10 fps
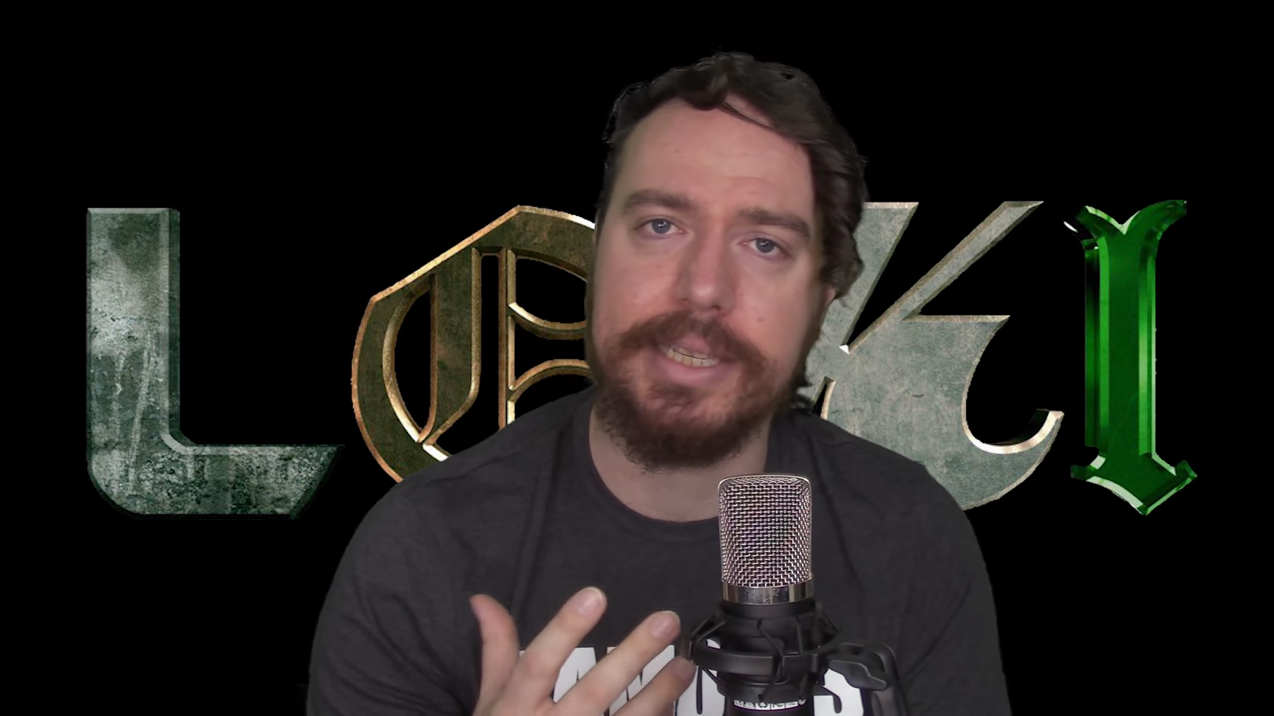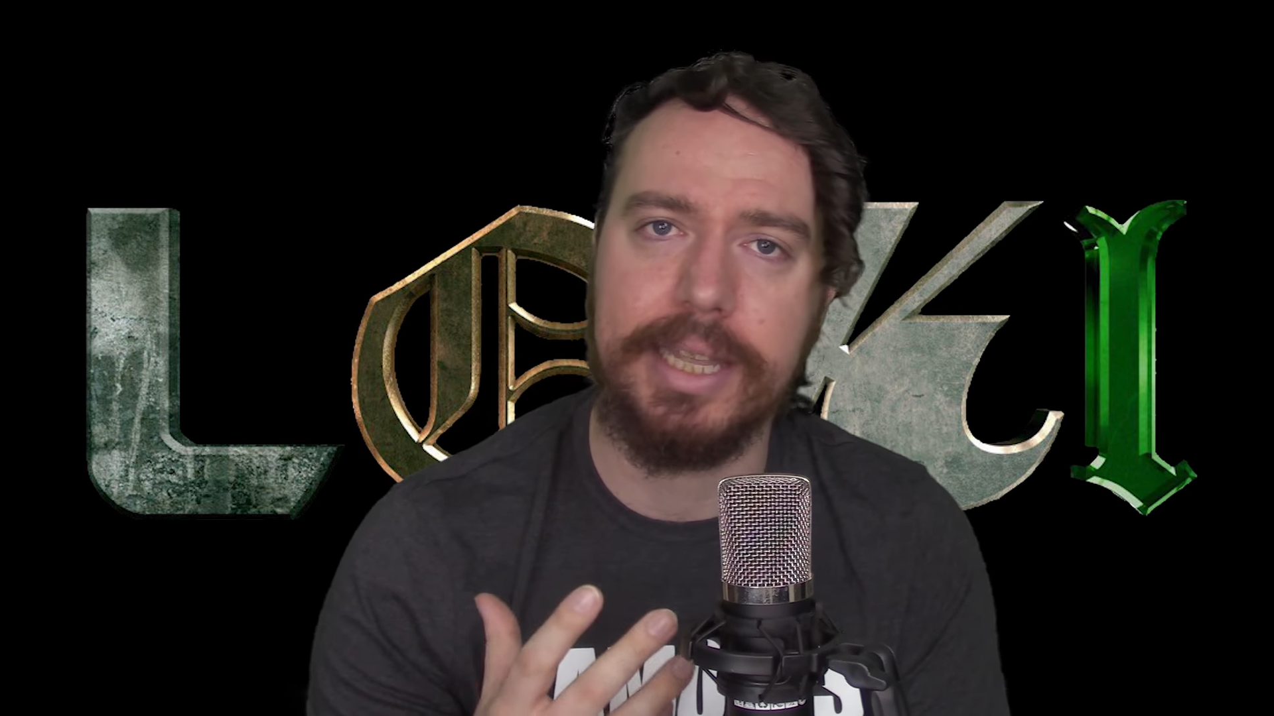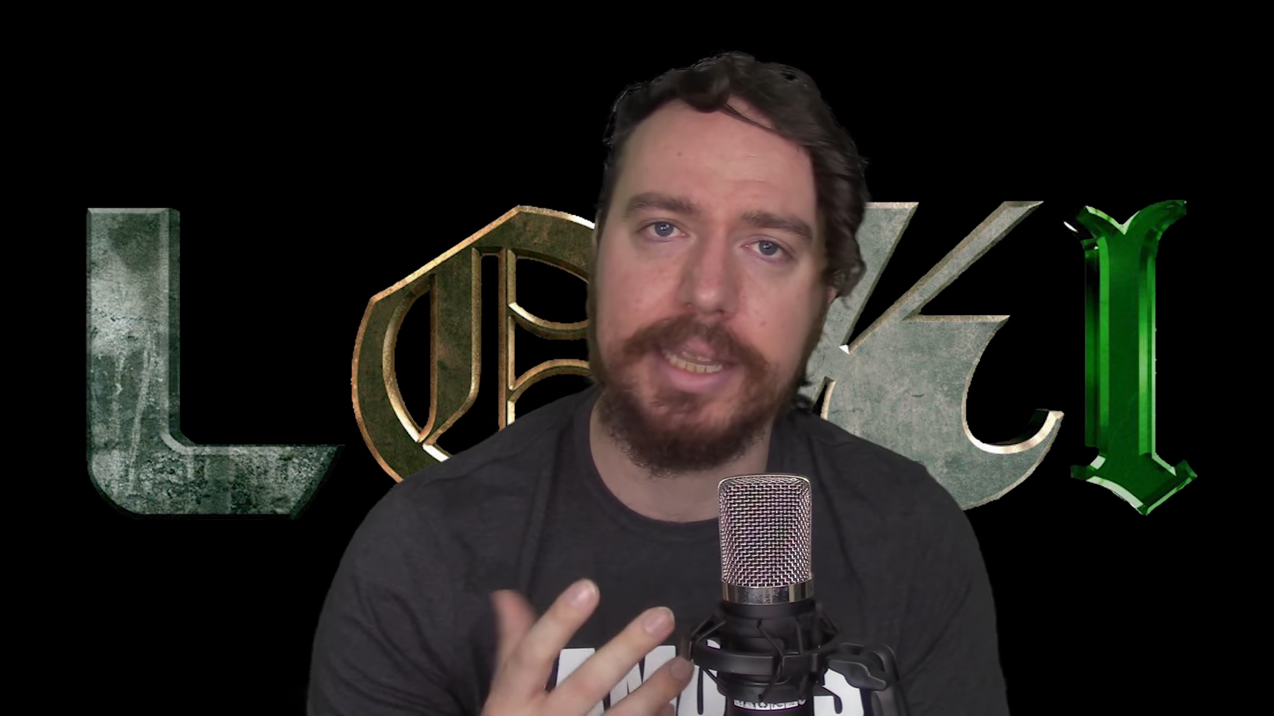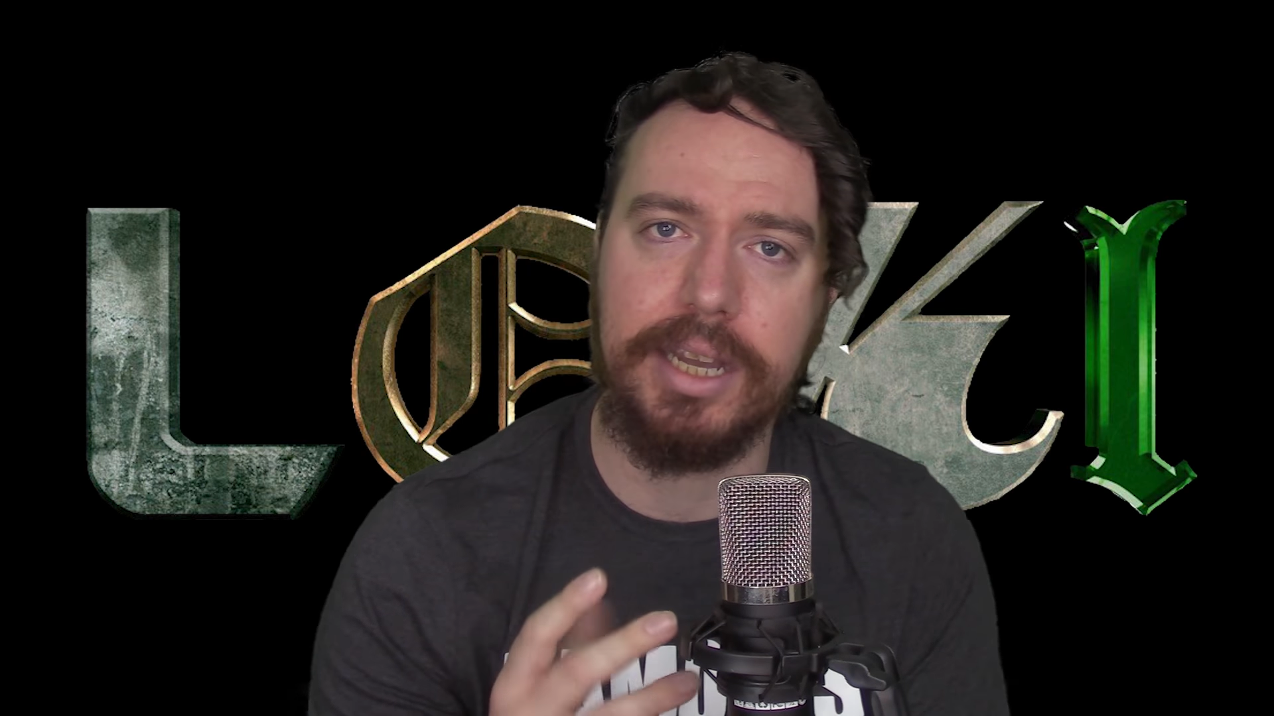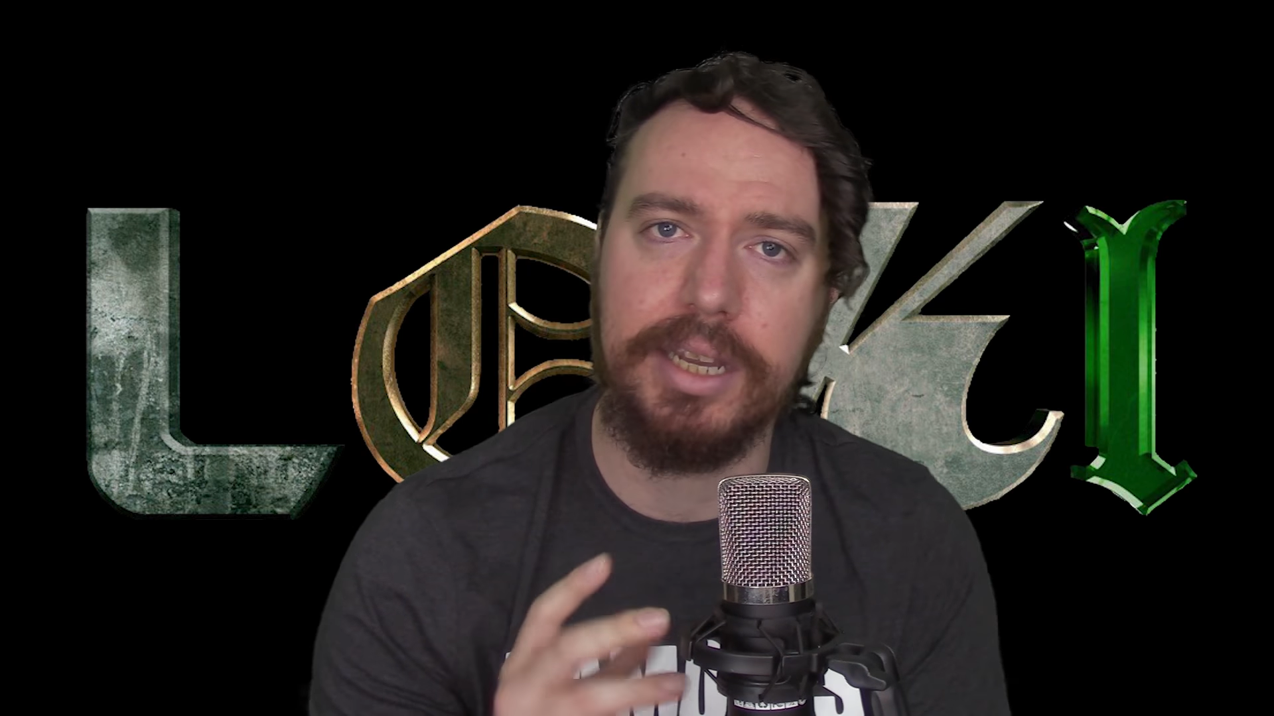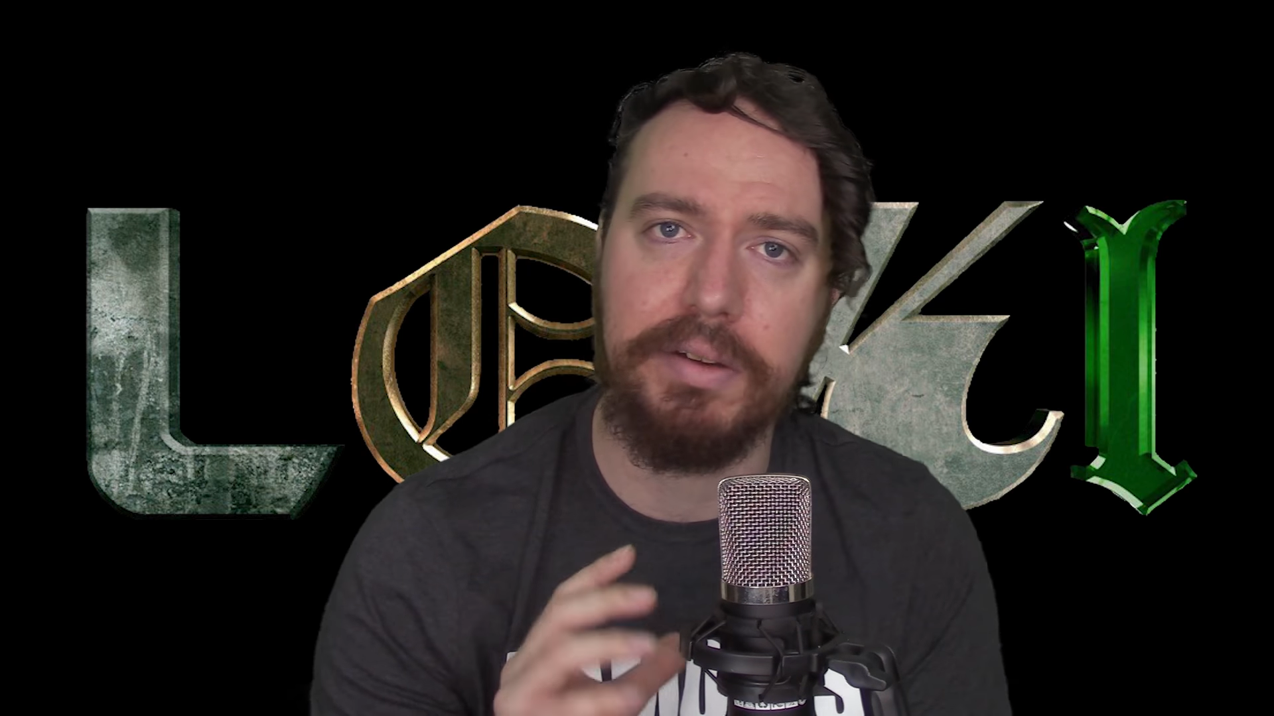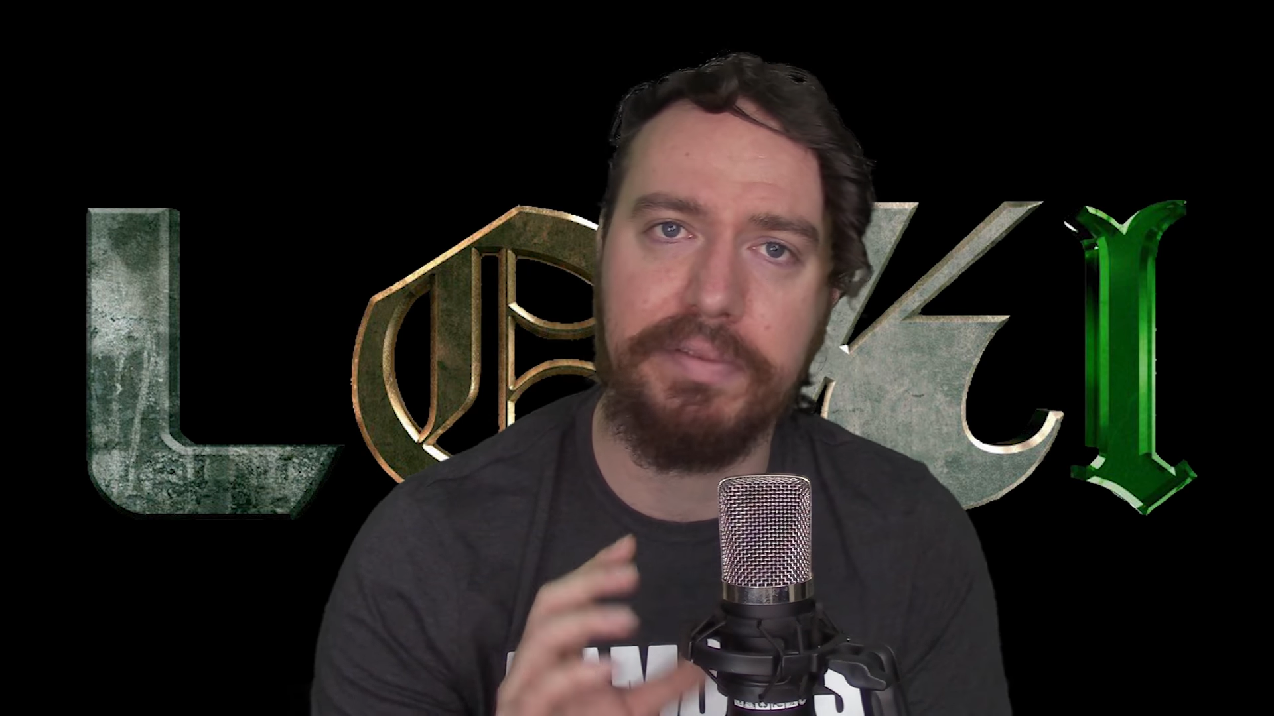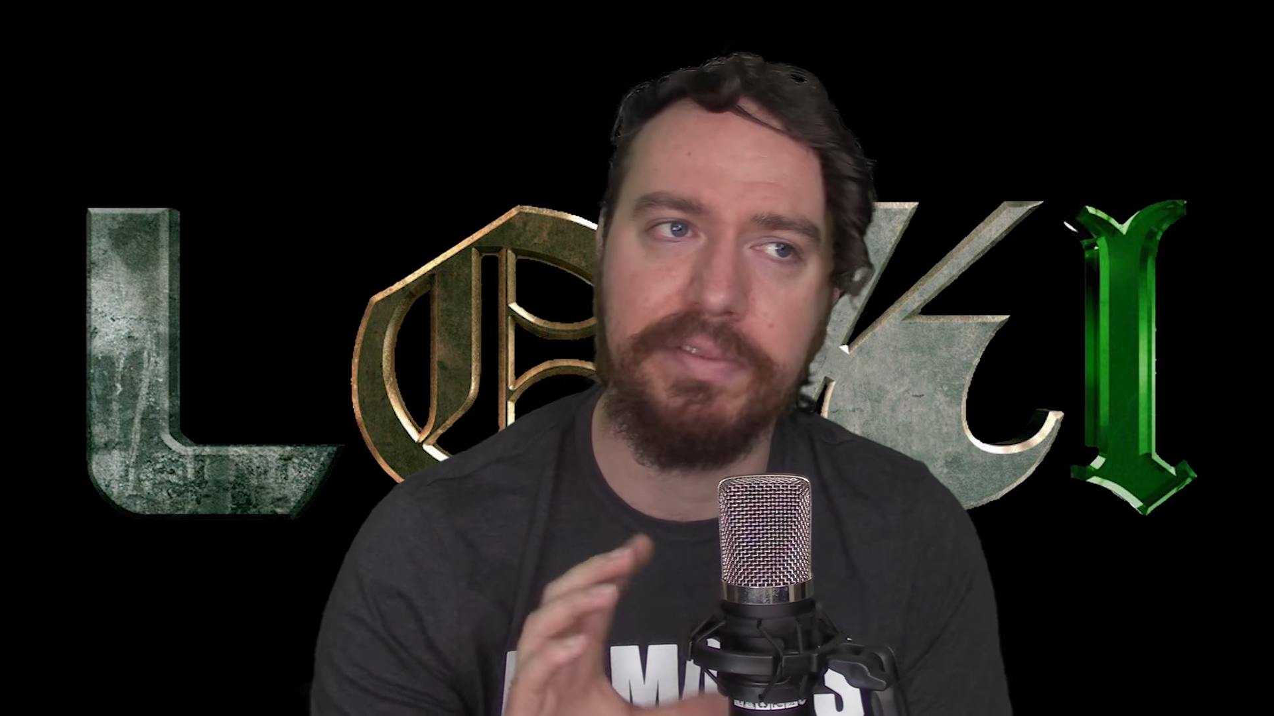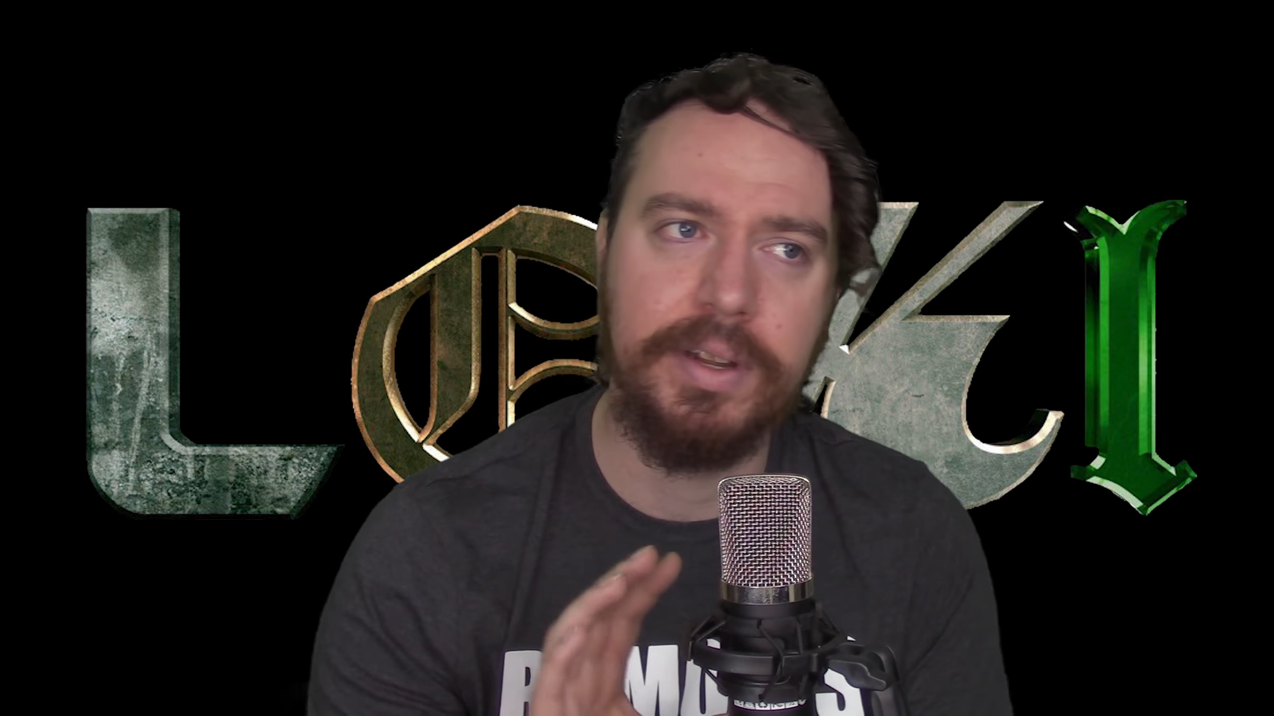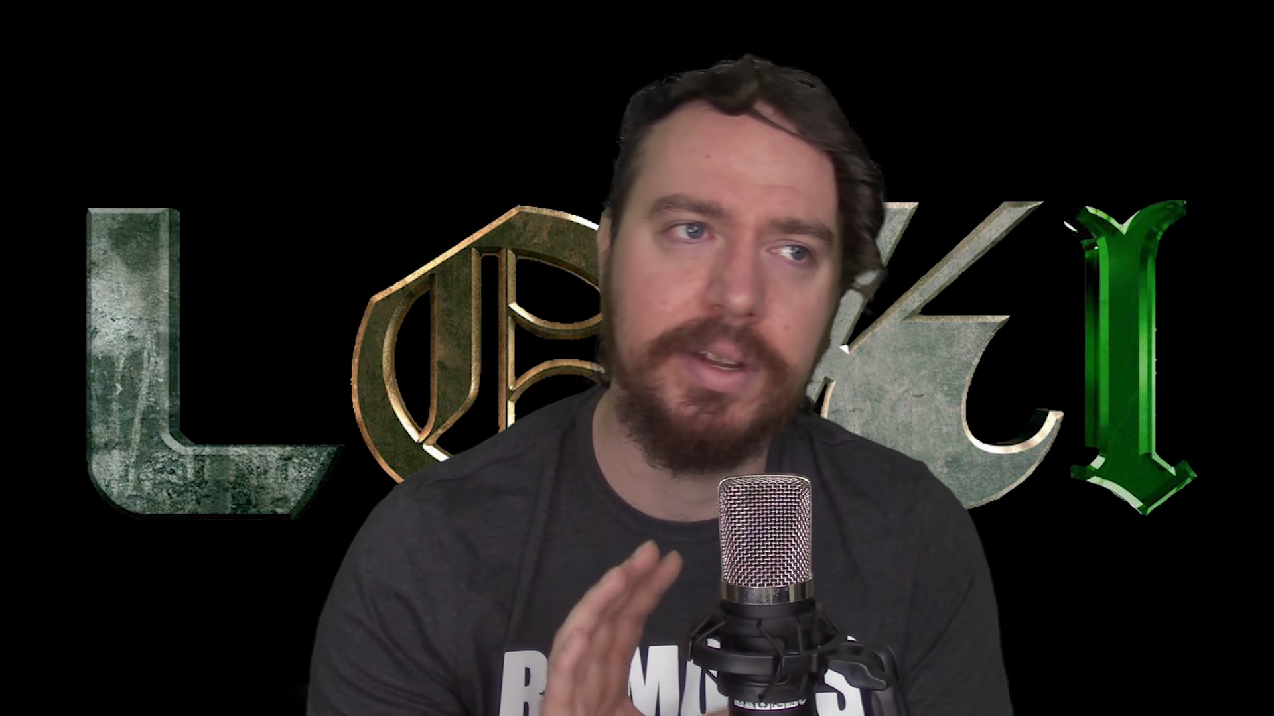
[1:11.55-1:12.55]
and the kind of